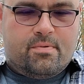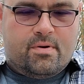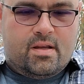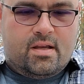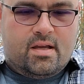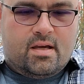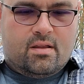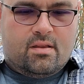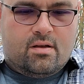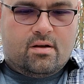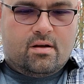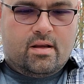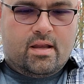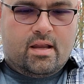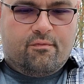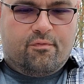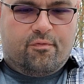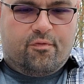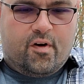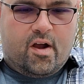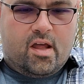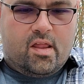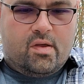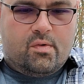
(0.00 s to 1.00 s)
together, and
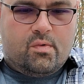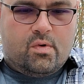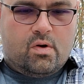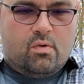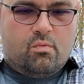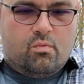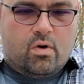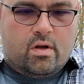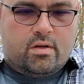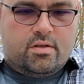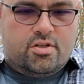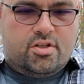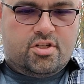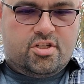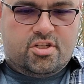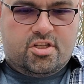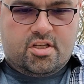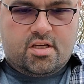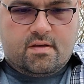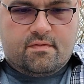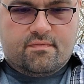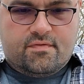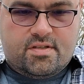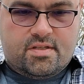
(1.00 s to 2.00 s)
finally when one
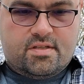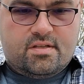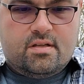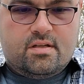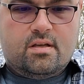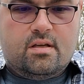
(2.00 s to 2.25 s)
shifts,